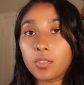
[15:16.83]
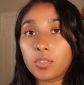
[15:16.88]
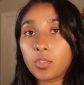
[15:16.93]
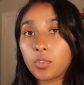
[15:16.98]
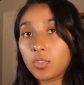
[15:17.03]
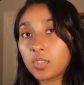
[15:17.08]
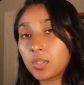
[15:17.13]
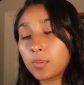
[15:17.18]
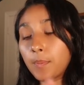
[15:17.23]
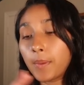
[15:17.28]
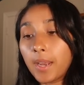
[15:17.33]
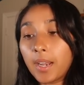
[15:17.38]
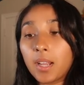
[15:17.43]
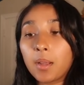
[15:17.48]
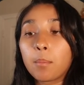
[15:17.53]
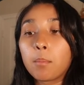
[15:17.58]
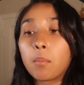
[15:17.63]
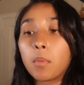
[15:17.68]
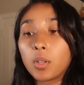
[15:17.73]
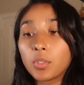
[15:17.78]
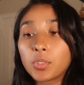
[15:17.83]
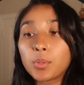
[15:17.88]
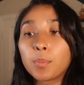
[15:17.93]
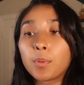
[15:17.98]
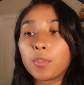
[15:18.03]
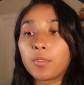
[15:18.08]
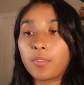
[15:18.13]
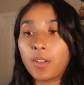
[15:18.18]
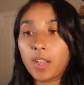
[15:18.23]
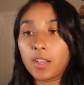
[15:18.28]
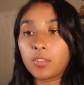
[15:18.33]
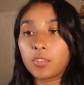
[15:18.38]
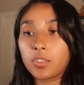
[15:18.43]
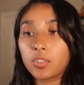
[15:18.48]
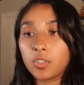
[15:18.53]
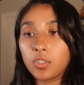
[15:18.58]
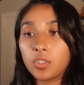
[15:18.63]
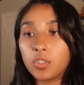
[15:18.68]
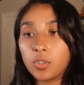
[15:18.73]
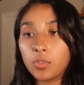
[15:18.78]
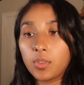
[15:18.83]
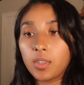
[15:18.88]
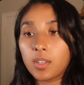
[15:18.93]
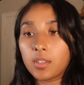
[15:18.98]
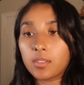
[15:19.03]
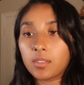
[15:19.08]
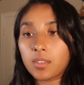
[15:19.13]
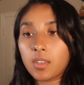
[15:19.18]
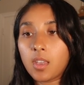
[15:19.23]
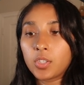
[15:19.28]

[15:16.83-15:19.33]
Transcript: So it's spanning multiple files to do this.